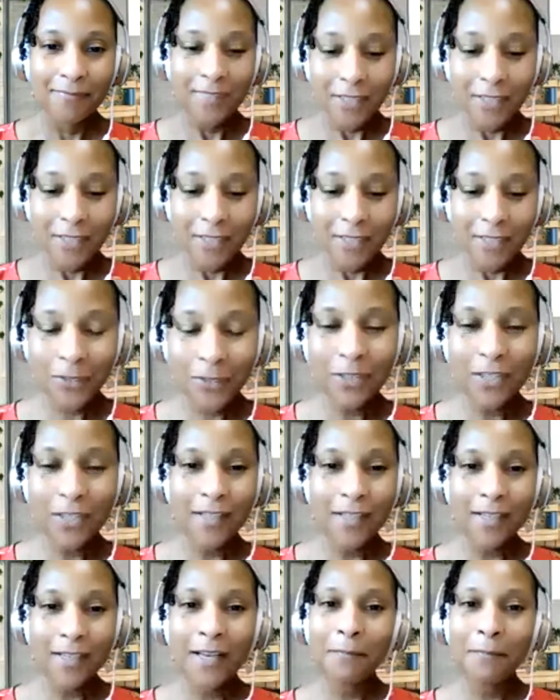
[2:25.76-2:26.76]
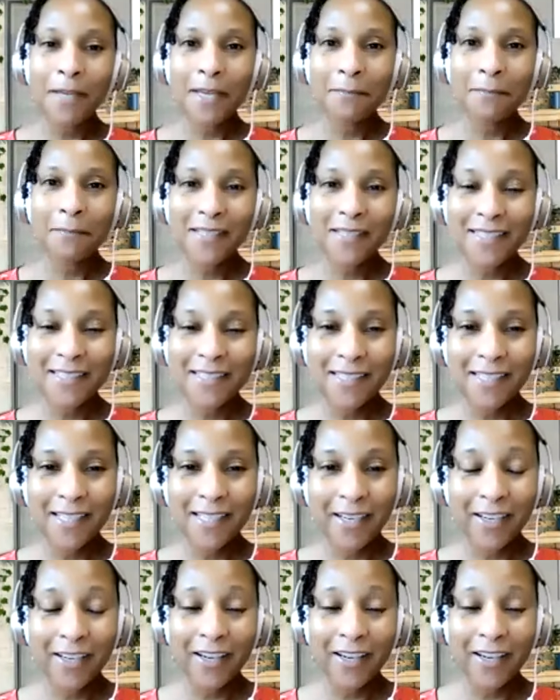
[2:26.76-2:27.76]
Sure, I'm happy to share.
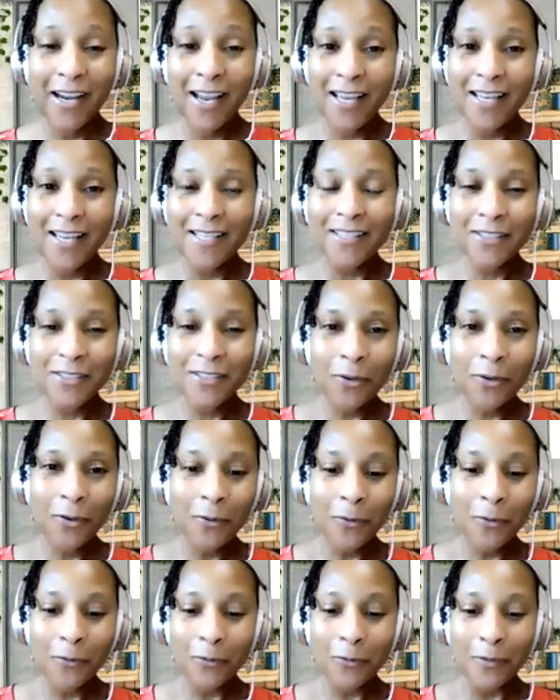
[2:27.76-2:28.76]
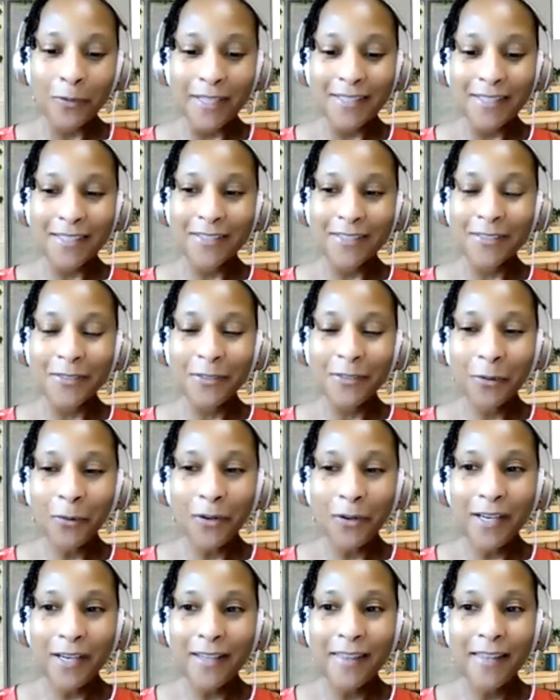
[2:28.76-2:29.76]
So, it's a story
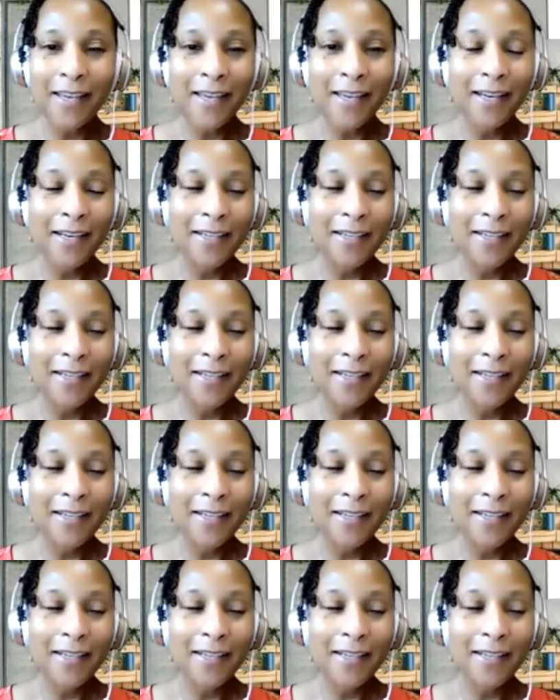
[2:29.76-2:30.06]
that